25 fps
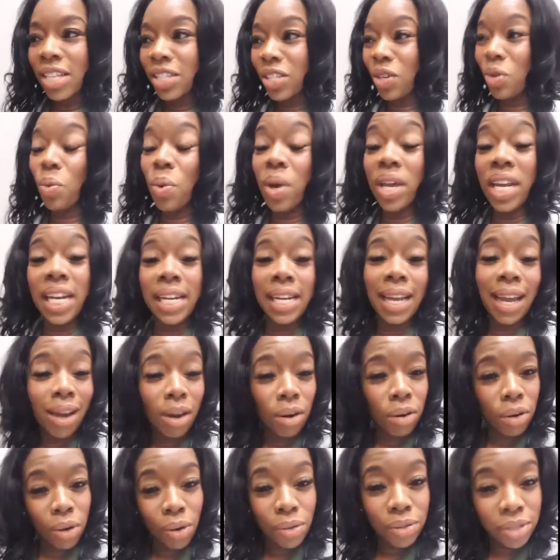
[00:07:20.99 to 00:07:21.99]
So when in
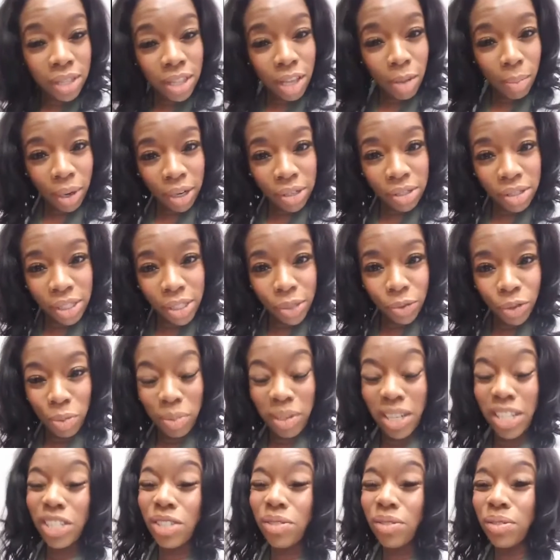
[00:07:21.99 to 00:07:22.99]
doubt, go to the emergency
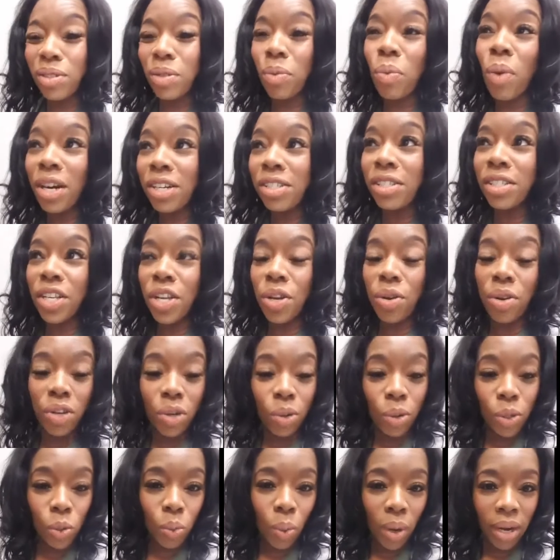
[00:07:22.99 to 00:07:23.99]
room, because the worst thing you
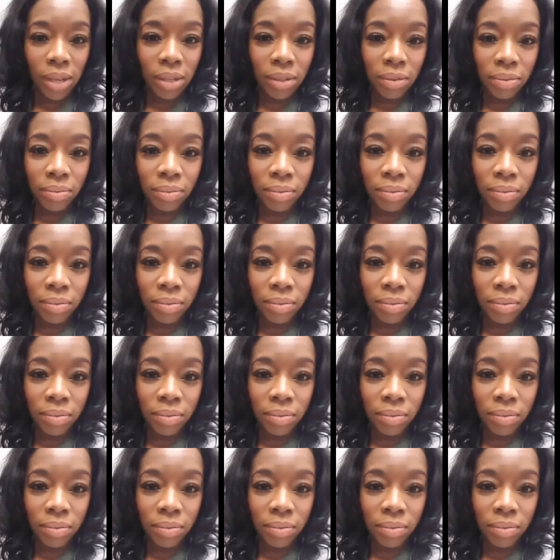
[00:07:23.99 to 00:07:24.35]
can do is wait.